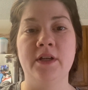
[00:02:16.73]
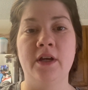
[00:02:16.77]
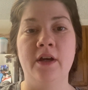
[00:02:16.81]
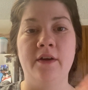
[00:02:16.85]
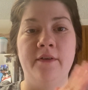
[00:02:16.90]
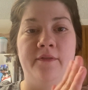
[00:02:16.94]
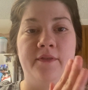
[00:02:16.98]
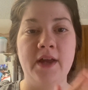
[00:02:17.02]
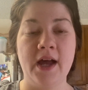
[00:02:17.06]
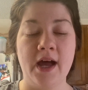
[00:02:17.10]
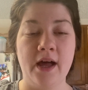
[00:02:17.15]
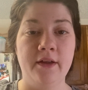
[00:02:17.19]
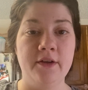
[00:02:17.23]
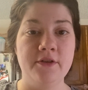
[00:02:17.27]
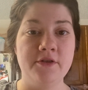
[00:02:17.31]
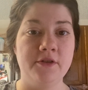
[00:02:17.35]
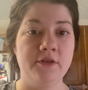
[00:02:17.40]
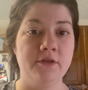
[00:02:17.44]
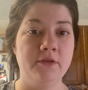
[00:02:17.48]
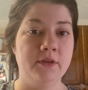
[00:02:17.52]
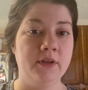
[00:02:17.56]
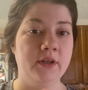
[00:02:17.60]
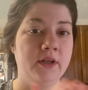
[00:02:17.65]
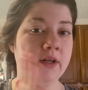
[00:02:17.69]
of
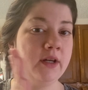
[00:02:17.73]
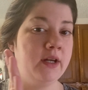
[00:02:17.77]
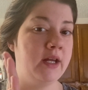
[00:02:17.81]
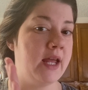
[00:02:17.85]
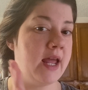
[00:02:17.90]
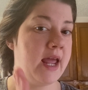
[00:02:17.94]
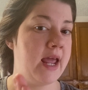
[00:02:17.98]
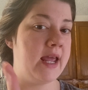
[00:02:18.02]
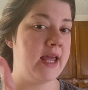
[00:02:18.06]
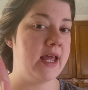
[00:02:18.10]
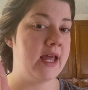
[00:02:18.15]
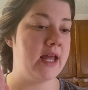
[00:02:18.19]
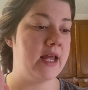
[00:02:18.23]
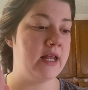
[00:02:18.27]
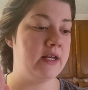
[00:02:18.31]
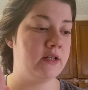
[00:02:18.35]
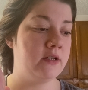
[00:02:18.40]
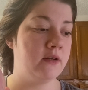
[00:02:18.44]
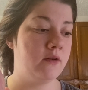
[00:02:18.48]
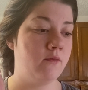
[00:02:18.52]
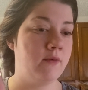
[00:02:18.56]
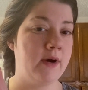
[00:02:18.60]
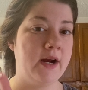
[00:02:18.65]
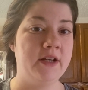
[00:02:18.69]
calendula and
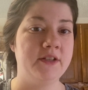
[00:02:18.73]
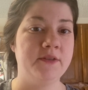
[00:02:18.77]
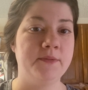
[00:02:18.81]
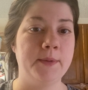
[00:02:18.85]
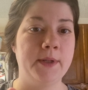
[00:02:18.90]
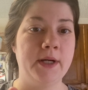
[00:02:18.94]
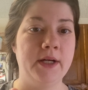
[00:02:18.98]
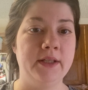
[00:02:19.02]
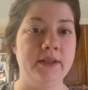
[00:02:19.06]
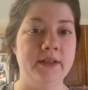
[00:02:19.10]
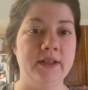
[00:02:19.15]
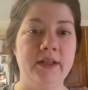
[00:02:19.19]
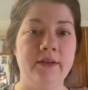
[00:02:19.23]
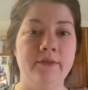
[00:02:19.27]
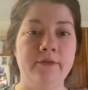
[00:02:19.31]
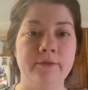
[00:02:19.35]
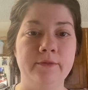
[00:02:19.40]
raspberry leaf.